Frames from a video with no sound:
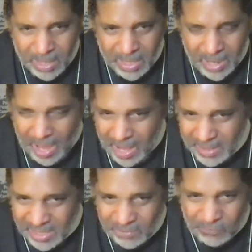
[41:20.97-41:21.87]
beyond
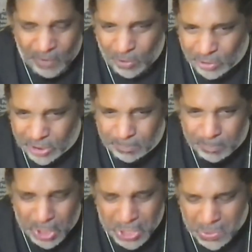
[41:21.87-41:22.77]
these false,
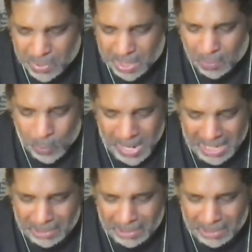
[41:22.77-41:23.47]
puny, weak